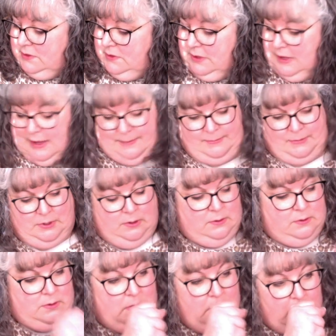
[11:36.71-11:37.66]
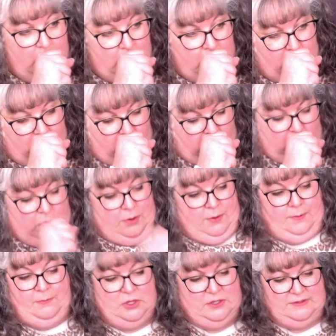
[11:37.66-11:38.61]
I'm
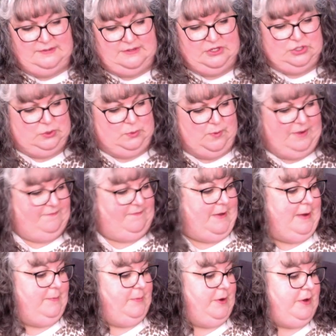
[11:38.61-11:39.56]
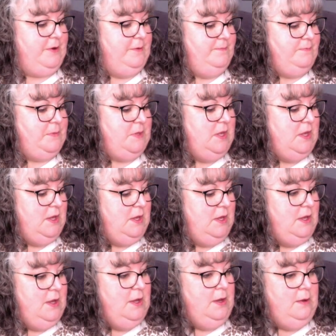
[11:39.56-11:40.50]
going to stitch it on white fabric.
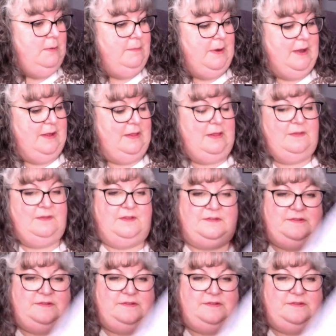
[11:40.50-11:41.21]
But this